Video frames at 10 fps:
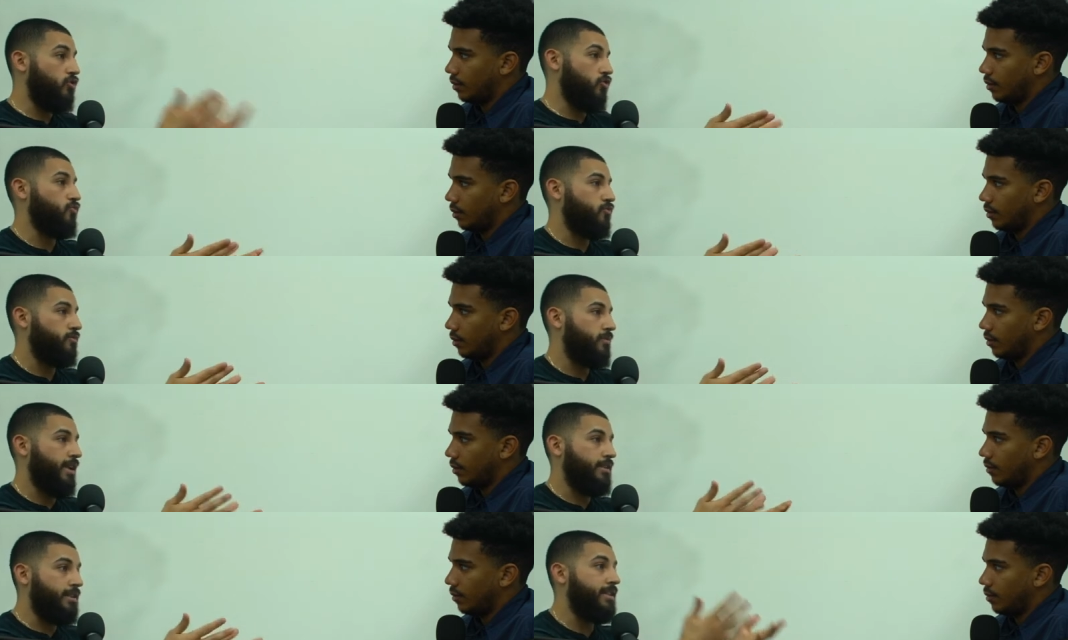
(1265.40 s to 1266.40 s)
Speaker 1: of you.
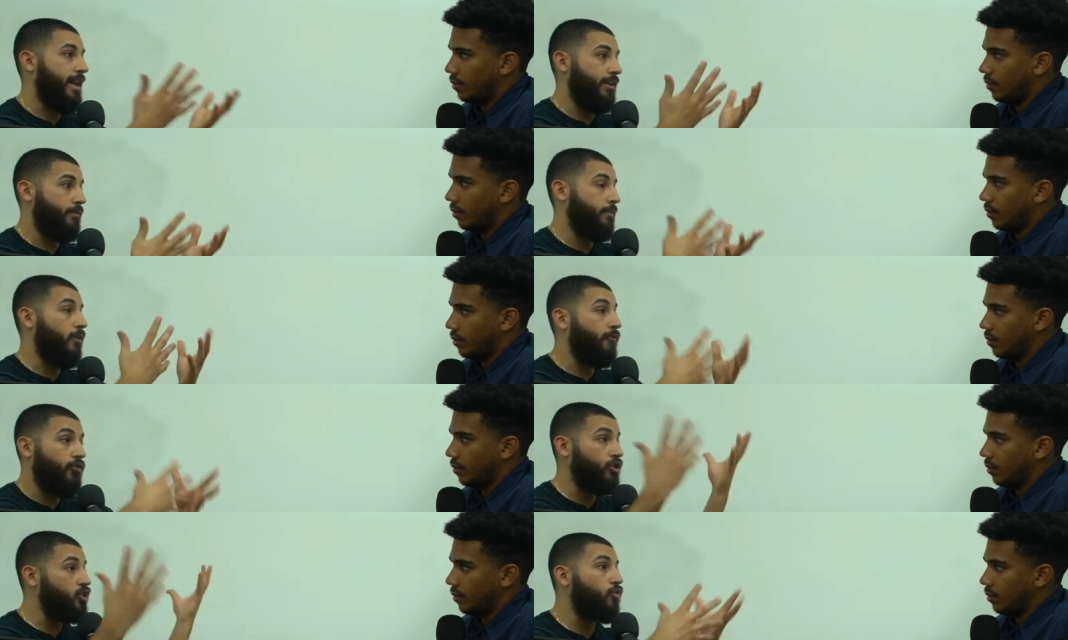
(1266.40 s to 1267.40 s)
Like these like
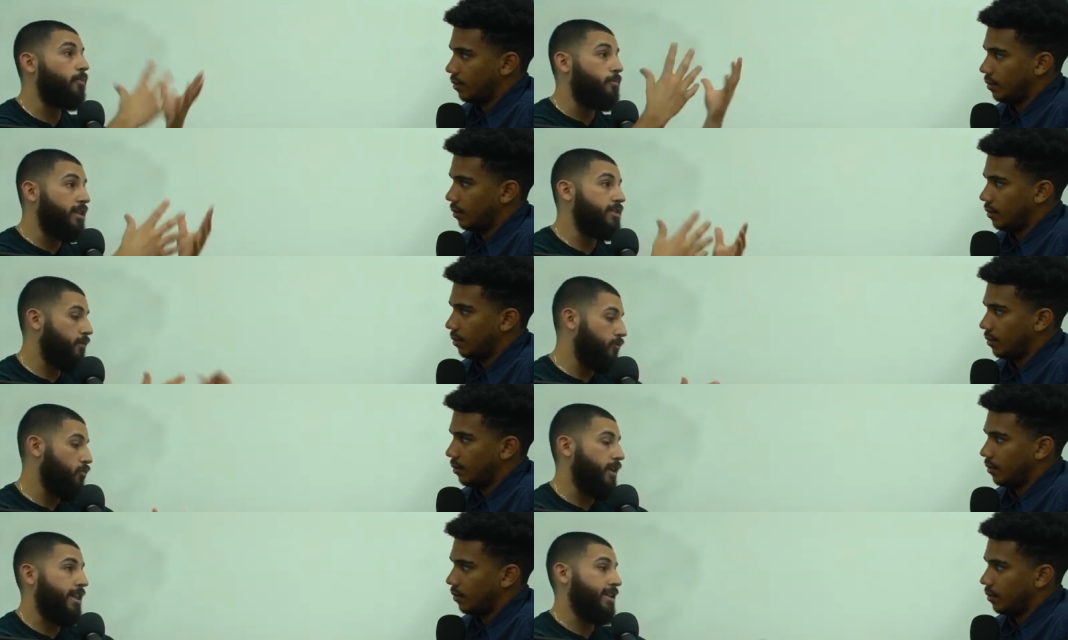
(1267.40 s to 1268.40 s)
virtual beings of
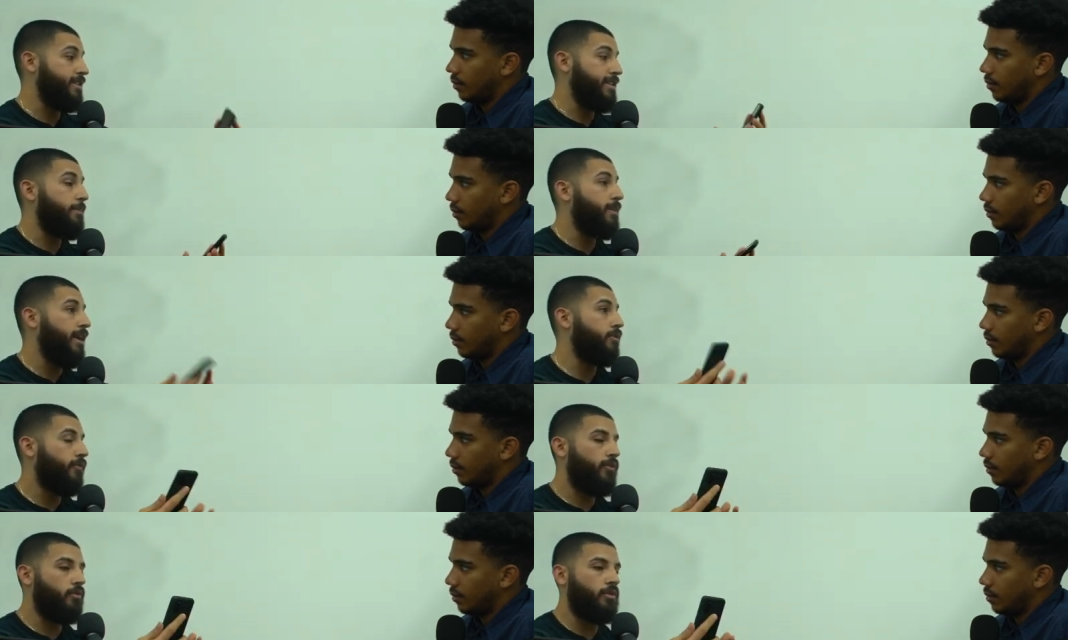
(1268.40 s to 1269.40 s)
you that like stand behind
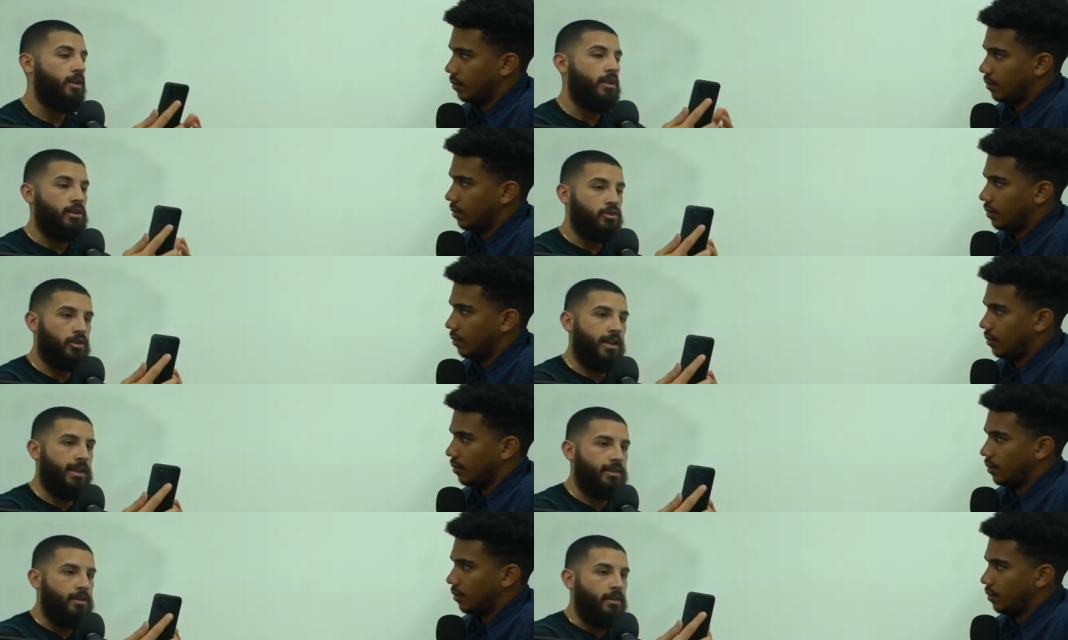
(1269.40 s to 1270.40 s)
the phone. So
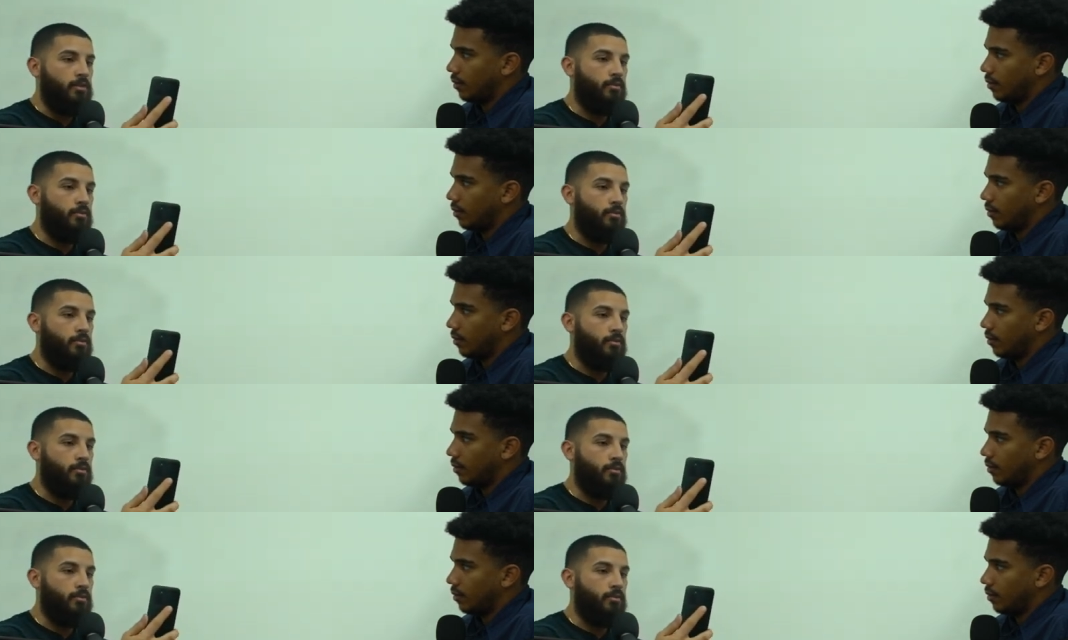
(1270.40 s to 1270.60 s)
like